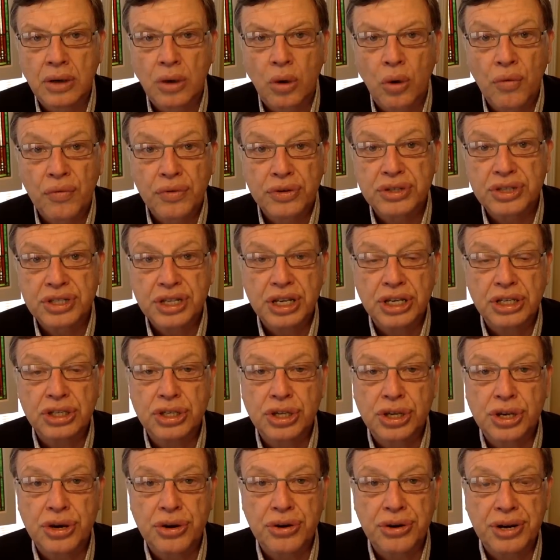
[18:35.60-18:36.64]
overseeing
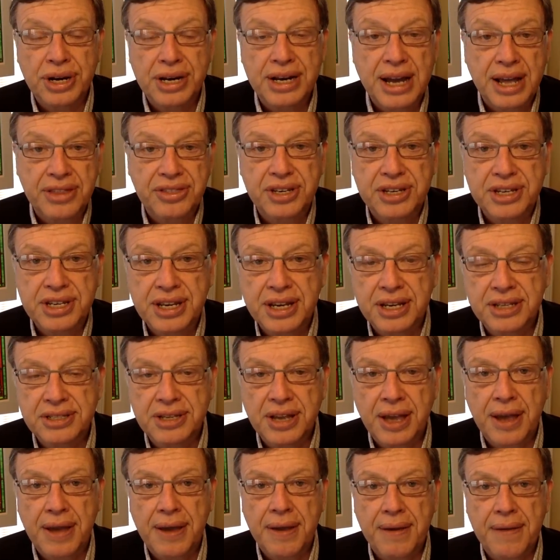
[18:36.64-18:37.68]
security, not the
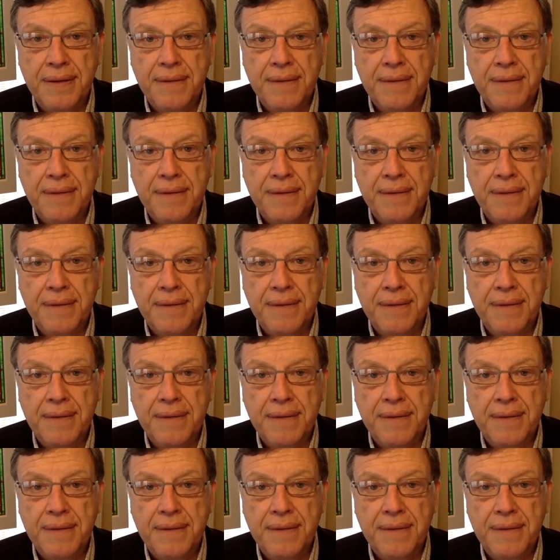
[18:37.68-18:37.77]
TSA?